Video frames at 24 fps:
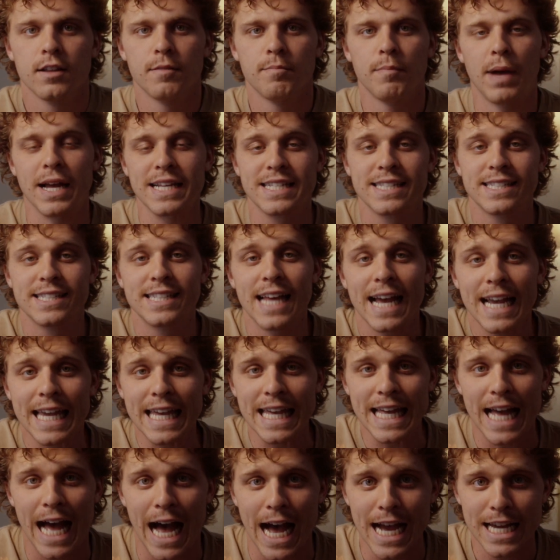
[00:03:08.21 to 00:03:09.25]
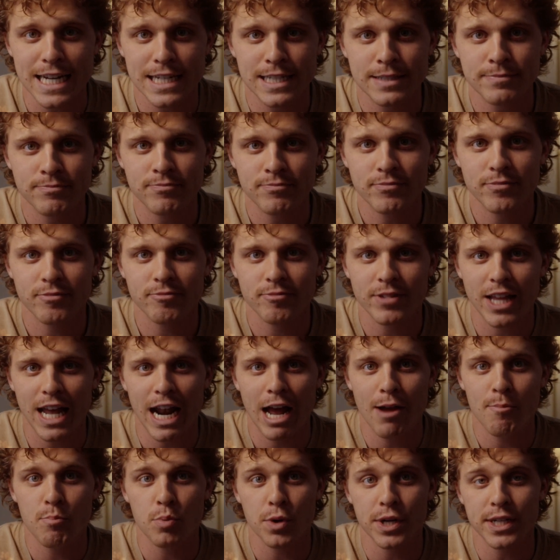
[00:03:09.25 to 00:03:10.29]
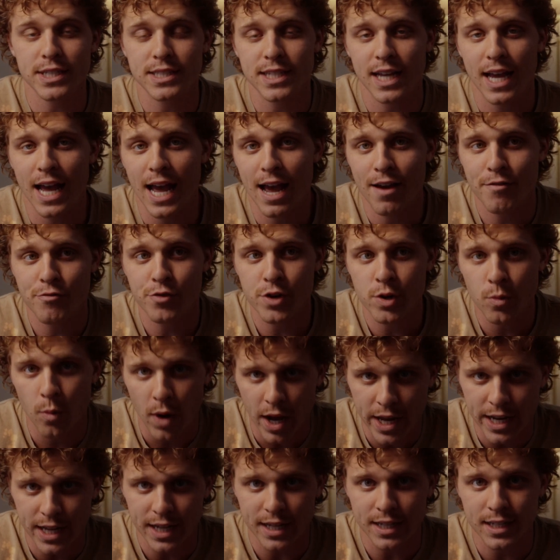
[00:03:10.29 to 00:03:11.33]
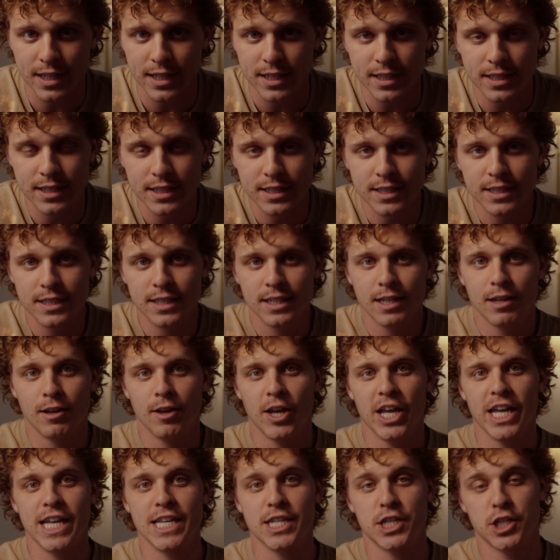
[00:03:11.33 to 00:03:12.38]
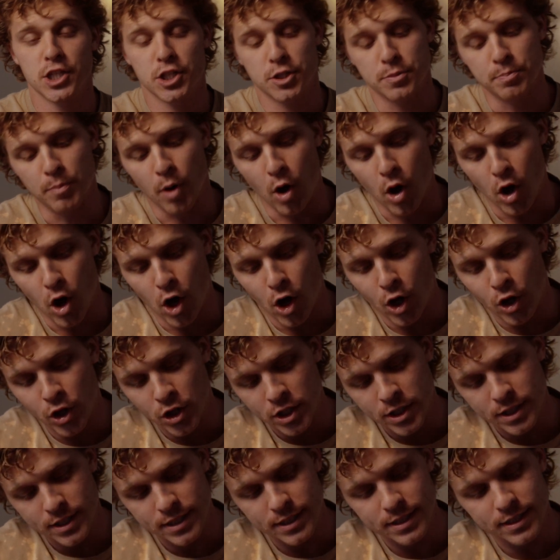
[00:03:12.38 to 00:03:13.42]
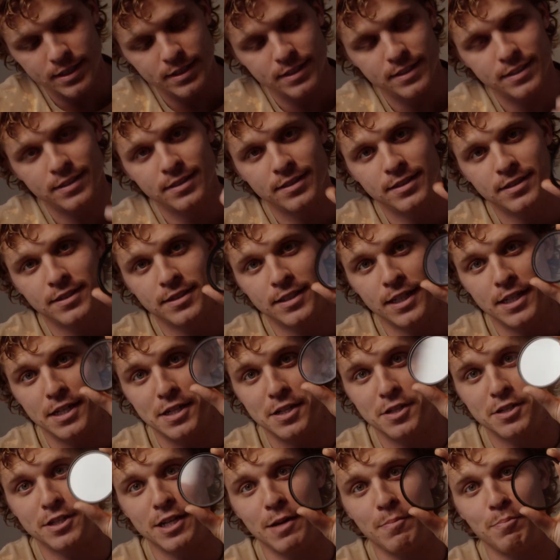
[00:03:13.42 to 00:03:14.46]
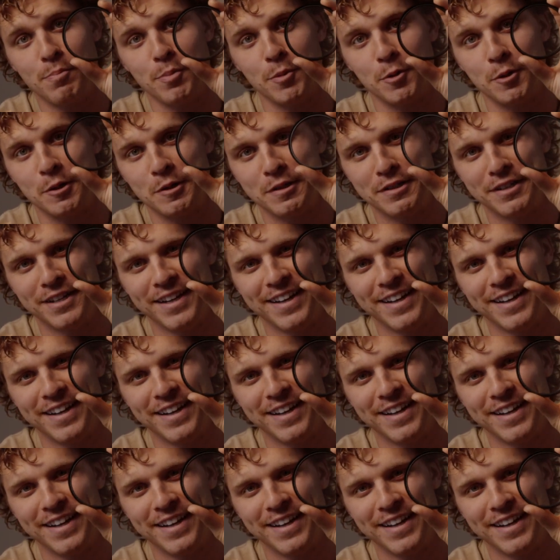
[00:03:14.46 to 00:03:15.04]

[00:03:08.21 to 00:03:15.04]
My second item that I bring to every wedding is small and is simple,